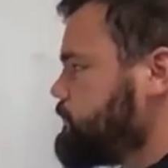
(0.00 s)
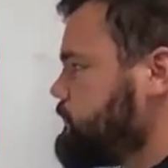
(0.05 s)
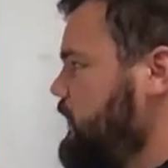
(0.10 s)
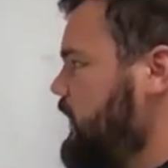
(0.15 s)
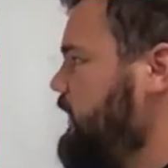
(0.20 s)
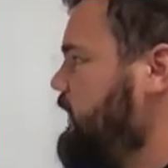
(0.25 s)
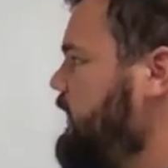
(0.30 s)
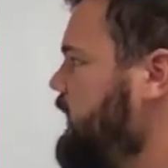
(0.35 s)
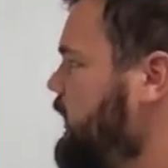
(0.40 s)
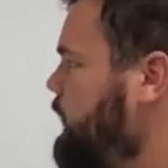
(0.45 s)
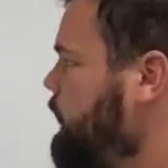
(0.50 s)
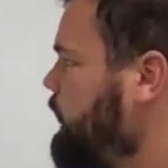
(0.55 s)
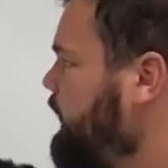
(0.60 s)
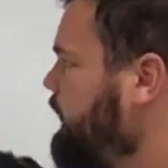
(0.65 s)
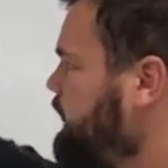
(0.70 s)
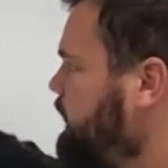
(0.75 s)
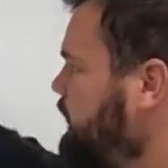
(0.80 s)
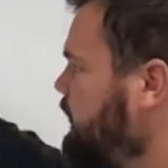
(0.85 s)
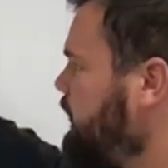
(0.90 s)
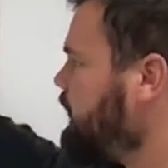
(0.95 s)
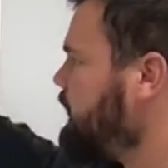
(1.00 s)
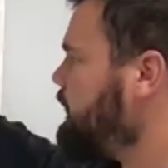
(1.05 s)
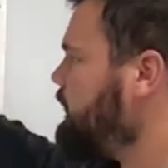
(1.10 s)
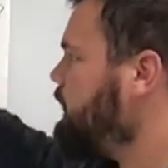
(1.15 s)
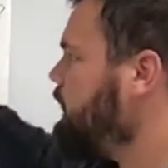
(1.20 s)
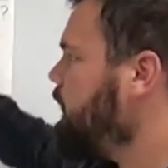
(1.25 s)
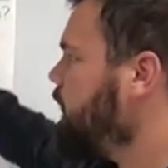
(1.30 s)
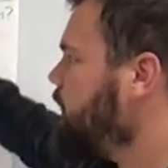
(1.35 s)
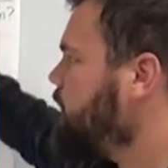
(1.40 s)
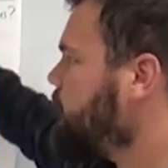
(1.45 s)
again we
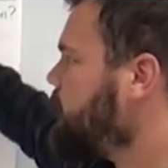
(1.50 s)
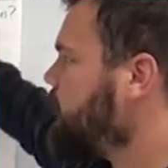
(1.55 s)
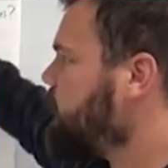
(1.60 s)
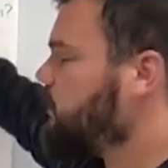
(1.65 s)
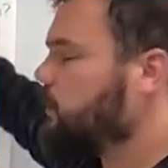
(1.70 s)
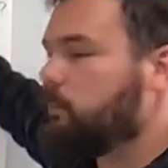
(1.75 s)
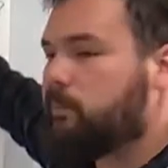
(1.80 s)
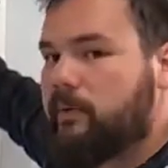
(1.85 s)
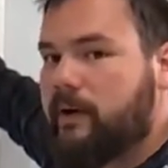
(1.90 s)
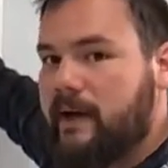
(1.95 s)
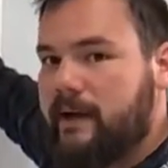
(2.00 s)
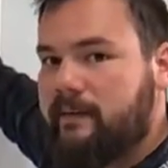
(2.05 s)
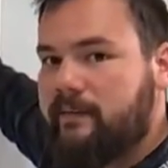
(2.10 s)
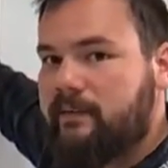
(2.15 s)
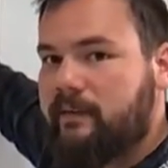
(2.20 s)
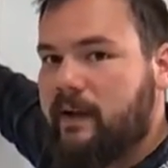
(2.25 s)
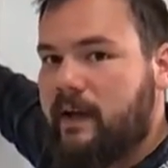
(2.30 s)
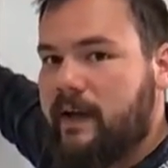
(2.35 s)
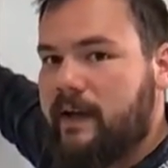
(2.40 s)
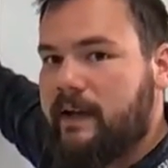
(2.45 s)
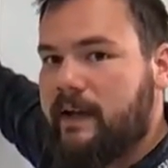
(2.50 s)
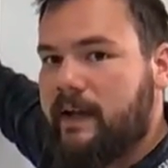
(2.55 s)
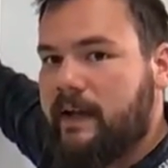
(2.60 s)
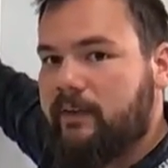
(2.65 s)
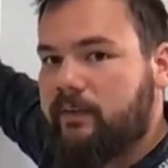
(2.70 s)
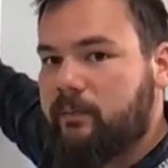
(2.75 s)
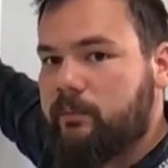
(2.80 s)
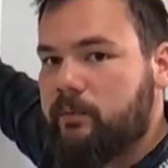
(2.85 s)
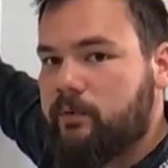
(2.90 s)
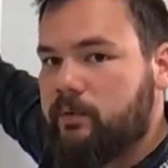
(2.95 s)
see that the bright side
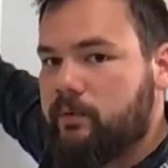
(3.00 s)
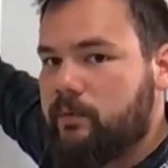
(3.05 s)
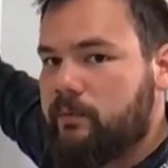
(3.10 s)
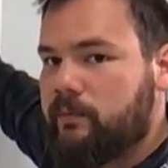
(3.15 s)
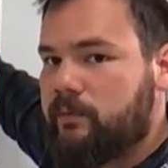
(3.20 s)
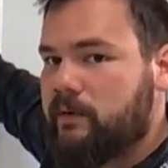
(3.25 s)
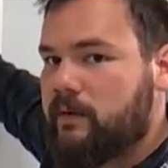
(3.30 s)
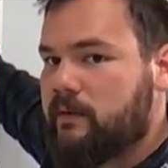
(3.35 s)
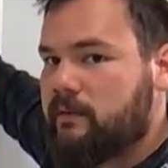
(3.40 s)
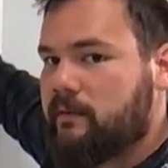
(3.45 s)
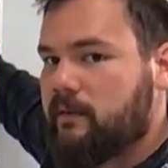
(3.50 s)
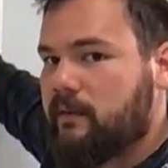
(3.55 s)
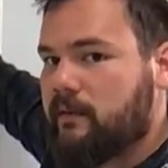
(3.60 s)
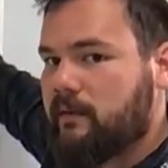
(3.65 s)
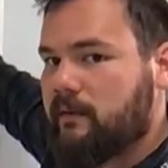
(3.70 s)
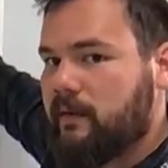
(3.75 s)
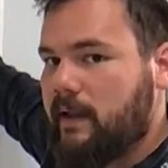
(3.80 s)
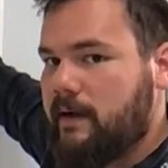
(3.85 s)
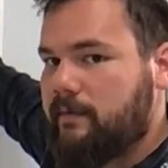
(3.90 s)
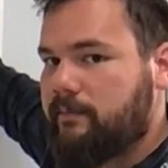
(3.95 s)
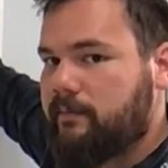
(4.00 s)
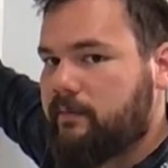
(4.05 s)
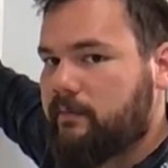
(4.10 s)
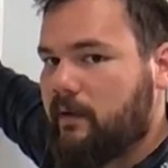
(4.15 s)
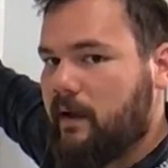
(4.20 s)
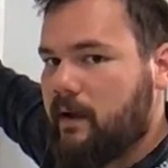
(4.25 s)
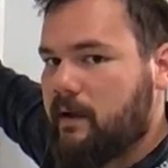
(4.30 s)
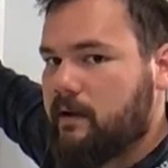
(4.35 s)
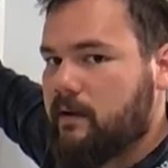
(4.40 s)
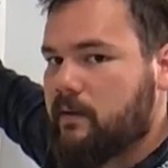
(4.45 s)
has moved to the left
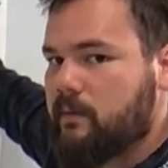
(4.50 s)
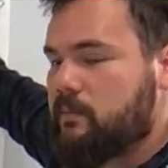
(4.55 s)
side of the